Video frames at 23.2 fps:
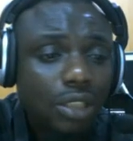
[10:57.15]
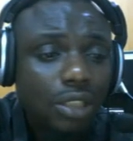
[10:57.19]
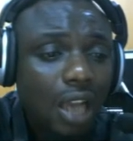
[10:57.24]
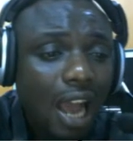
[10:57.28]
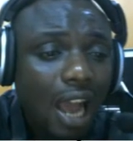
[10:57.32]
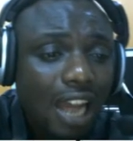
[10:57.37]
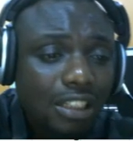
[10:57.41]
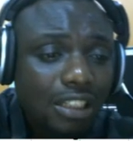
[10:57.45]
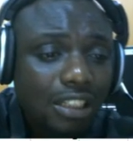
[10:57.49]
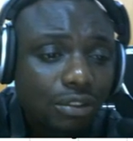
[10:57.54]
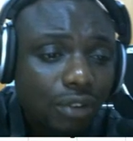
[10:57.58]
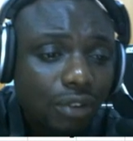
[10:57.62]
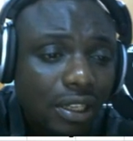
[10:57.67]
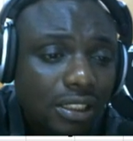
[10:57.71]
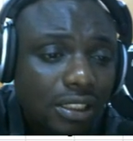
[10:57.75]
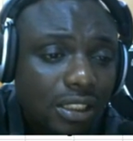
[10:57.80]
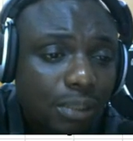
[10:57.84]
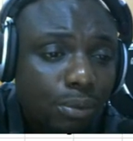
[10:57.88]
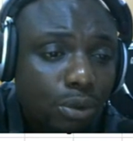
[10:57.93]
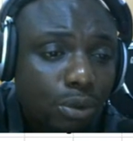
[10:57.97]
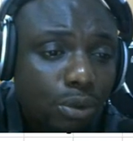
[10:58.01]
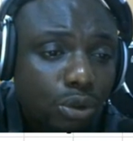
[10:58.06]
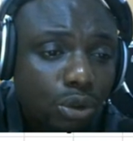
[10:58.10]

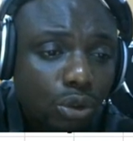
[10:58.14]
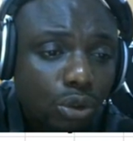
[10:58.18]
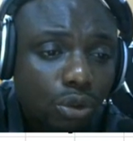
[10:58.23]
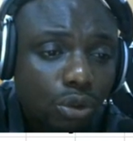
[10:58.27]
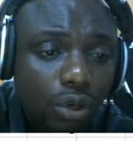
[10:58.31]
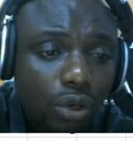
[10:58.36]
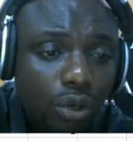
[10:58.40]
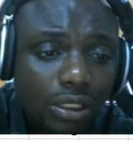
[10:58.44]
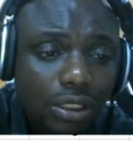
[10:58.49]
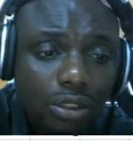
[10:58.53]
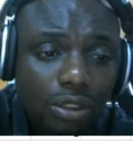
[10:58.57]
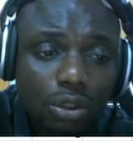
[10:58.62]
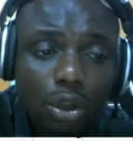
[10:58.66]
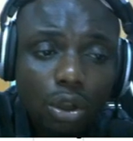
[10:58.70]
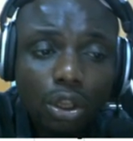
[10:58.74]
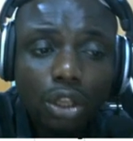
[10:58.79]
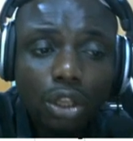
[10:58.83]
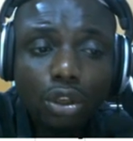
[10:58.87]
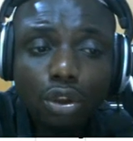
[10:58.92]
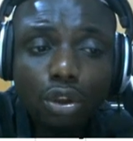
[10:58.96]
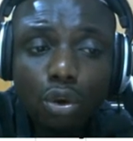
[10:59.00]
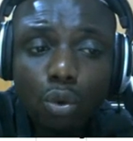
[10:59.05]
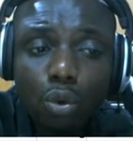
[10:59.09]
advisable to create it on a
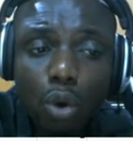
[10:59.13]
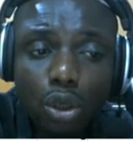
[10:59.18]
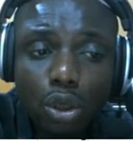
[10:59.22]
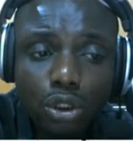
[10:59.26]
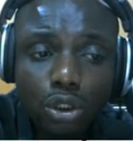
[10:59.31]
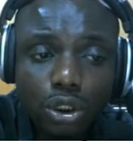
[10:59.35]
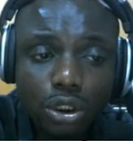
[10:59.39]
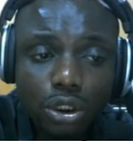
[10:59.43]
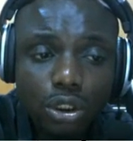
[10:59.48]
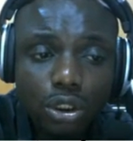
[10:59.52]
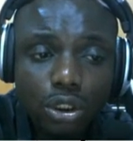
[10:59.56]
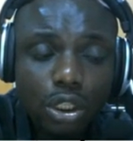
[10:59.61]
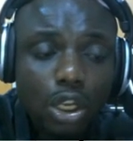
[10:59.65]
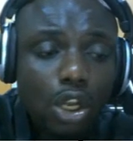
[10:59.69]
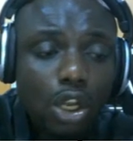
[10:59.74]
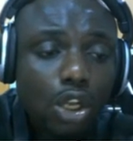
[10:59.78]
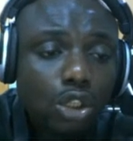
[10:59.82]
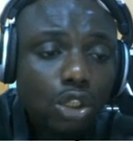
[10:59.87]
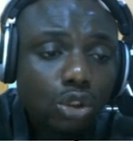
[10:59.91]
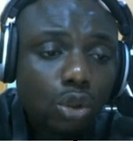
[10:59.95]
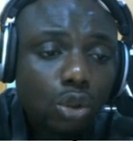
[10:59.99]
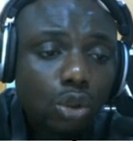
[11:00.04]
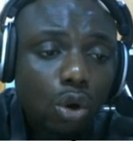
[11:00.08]
new worksheet.
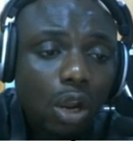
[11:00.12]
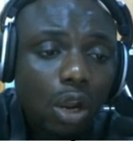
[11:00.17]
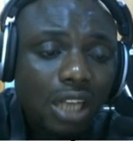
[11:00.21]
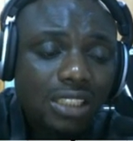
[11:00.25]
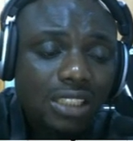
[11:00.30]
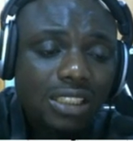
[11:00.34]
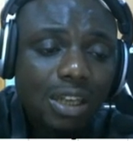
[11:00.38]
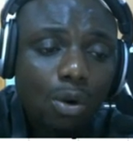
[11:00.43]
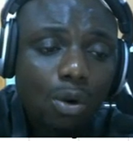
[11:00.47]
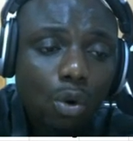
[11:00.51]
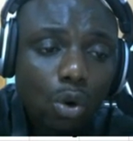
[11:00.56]
So Excel will